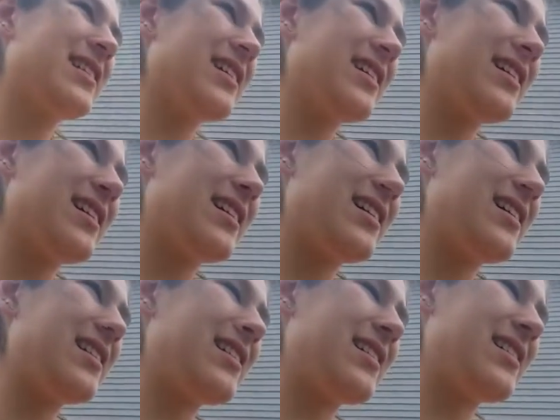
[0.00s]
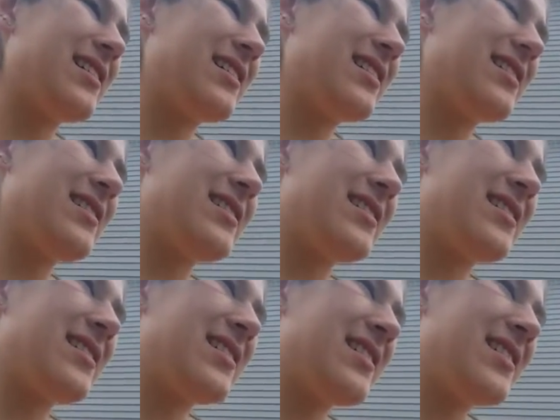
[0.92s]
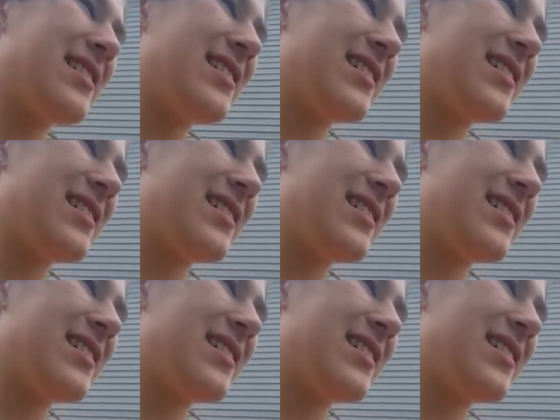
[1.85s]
(no one is talking)